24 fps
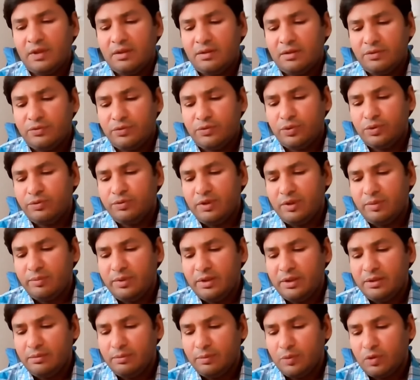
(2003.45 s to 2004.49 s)
And the food
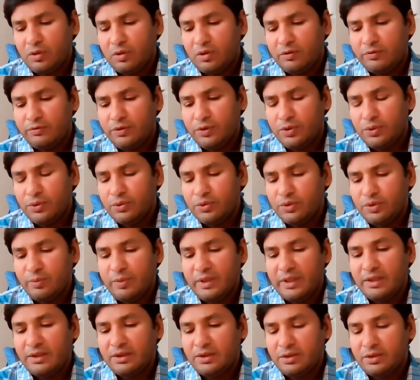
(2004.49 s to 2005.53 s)
will be more of
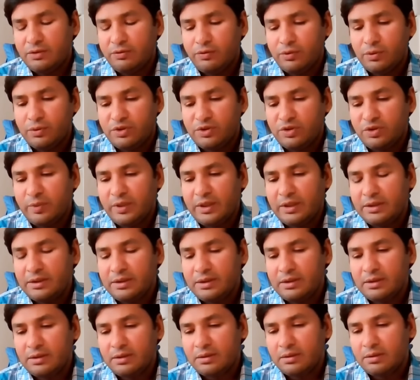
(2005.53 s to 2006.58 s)
juice-based,
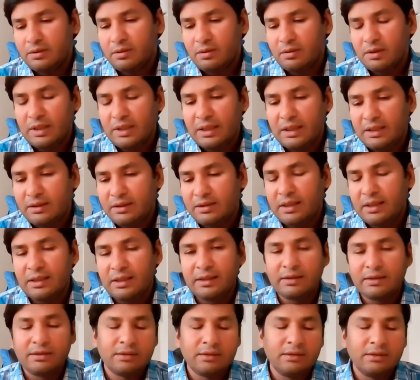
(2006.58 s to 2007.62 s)
fruits-based, organic
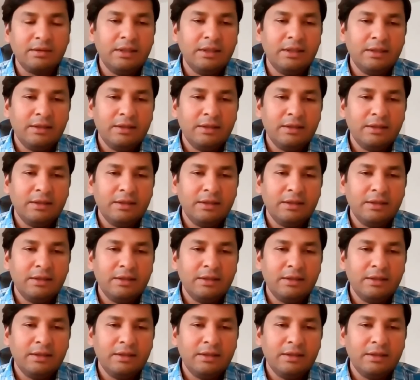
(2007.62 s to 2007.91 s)
diet.